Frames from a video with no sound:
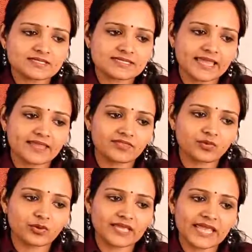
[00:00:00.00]
say
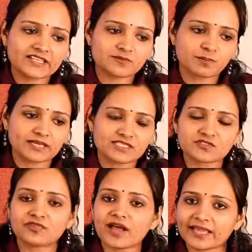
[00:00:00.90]
3x plus
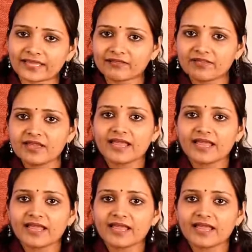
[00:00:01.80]
5,